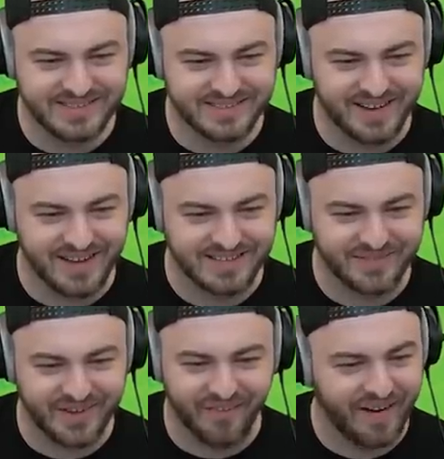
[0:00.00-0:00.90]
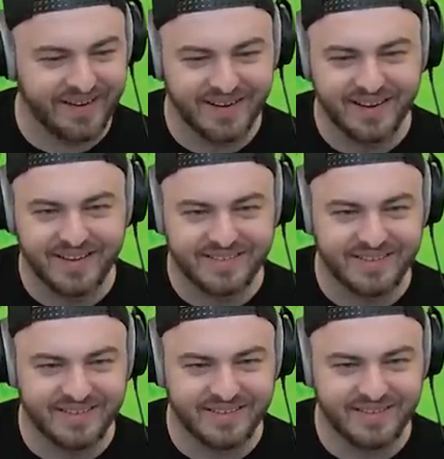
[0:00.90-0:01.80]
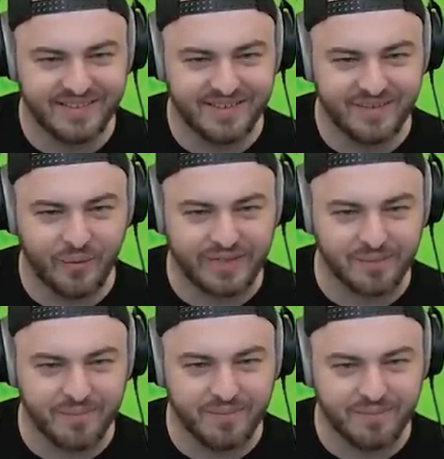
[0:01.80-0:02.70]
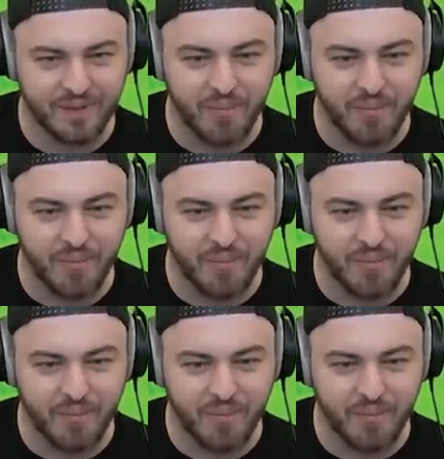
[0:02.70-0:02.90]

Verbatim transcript: guys are toxic. You know what? Dude, the puddles. Wait, the, the puddles.